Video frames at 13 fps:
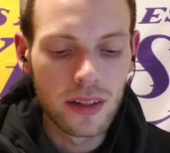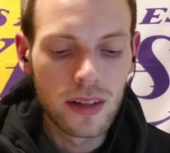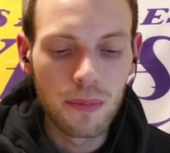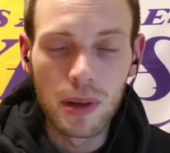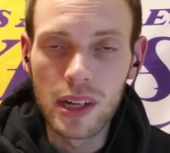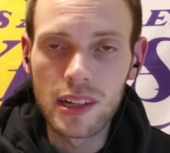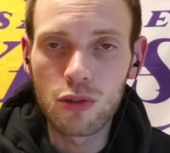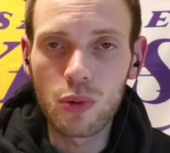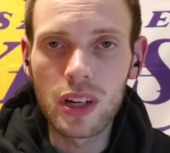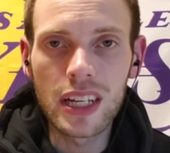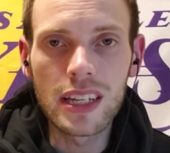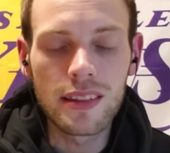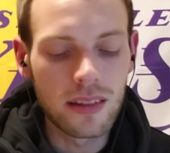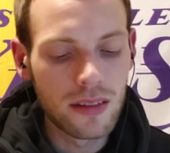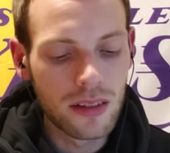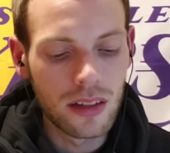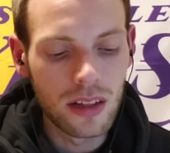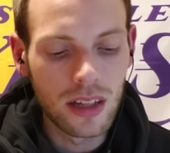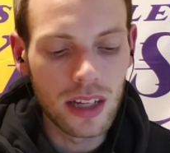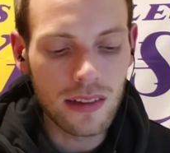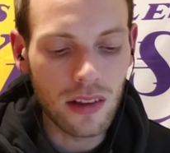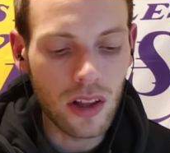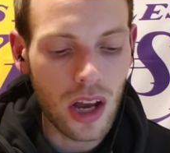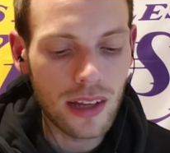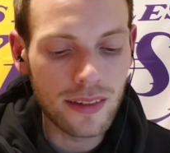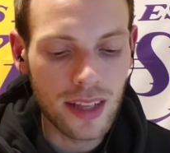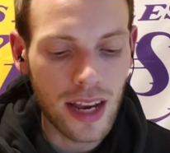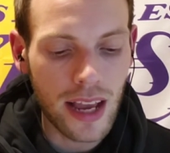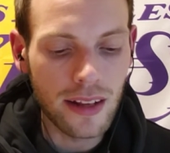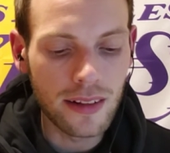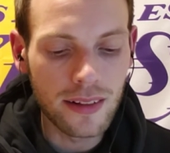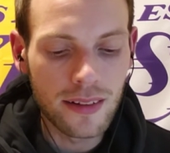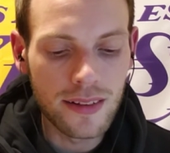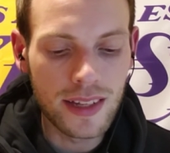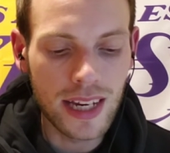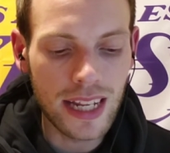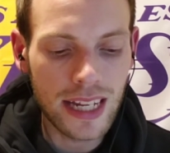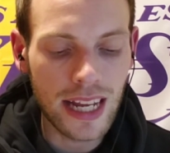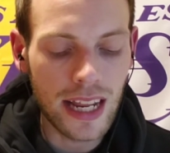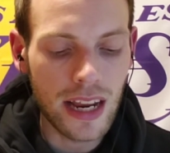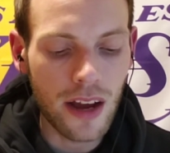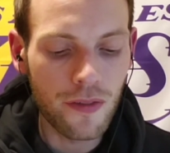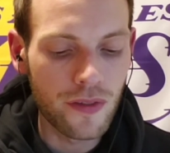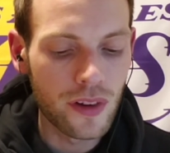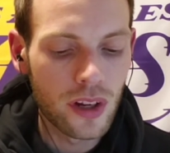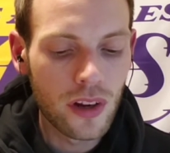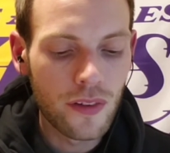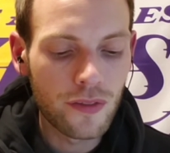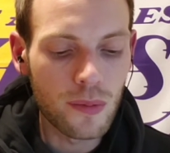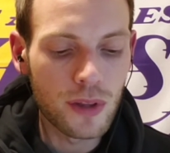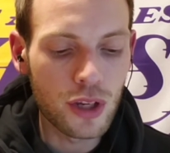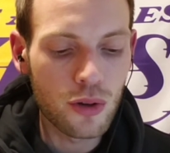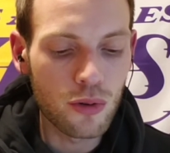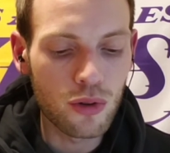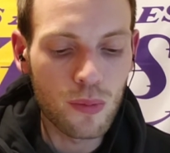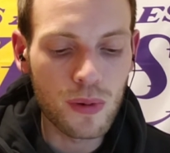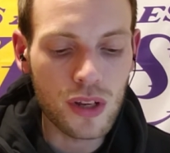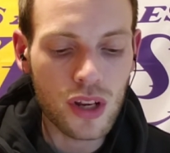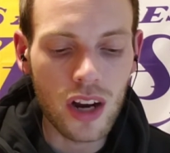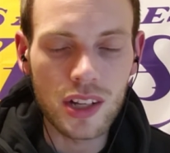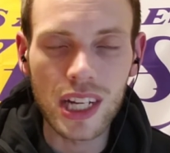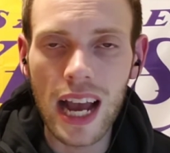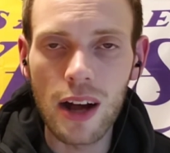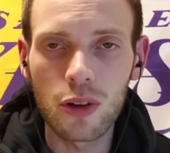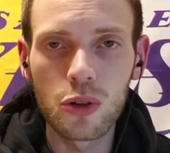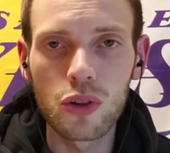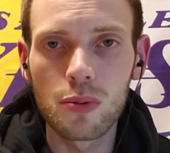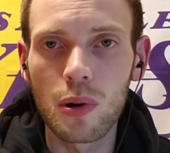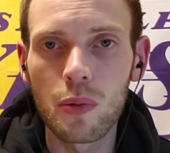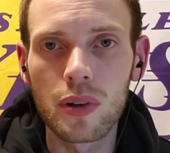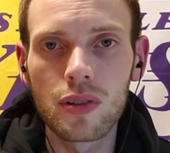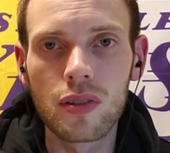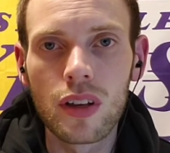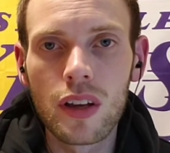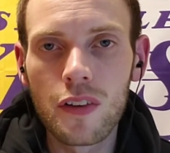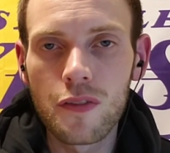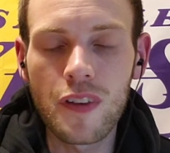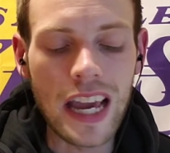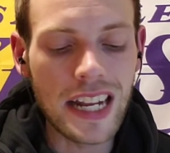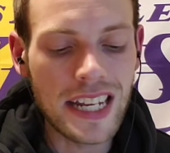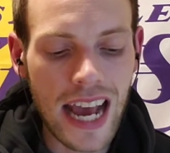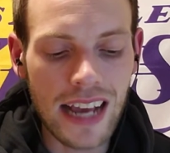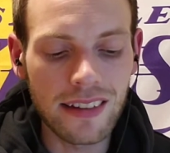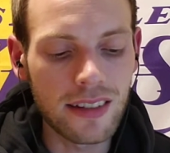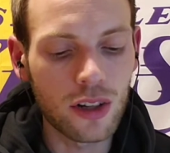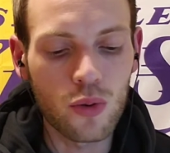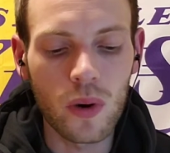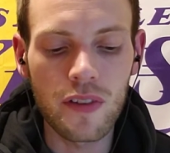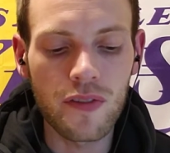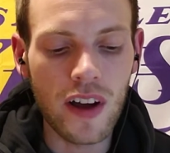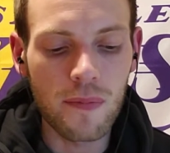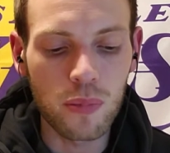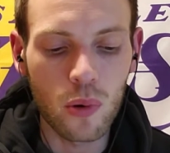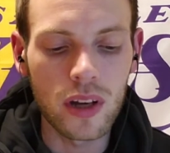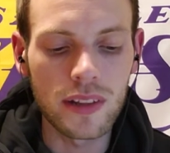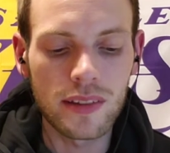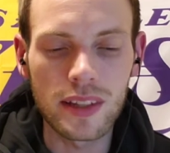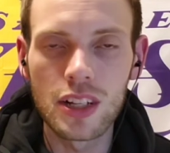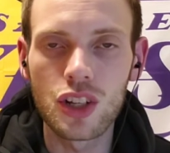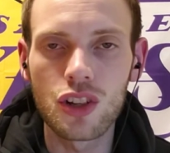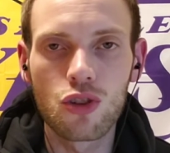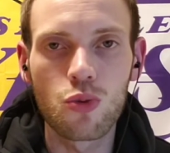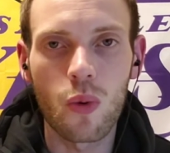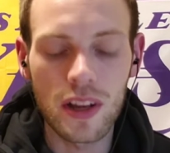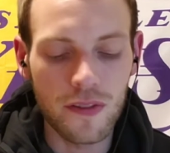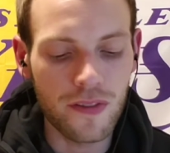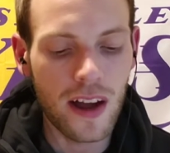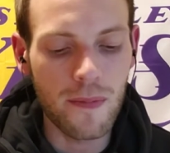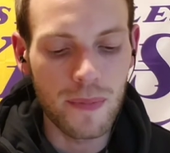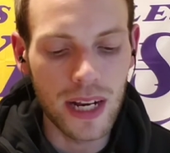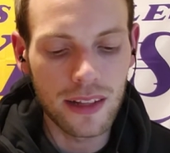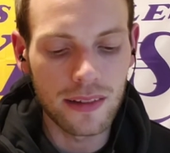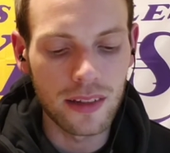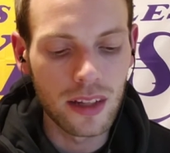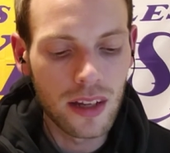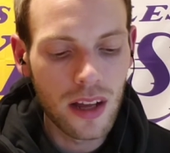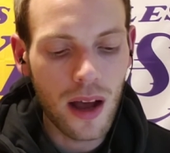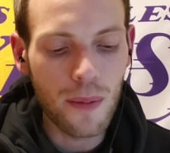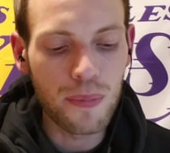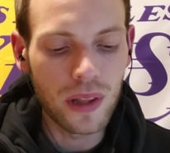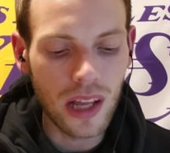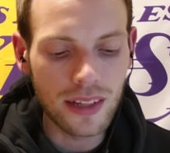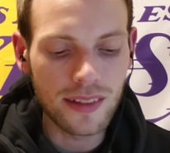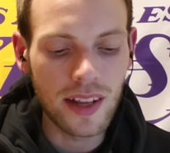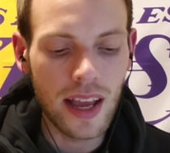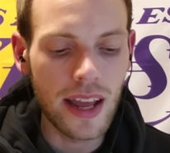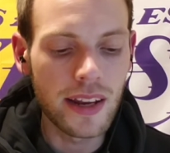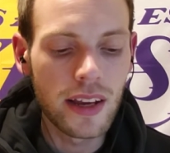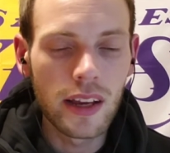But it is what it is. It's a loss tonight. Didn't get enough from the two superstars. Kyle Kuzma was fantastic. 25 points in just 25 minutes. A plus 10.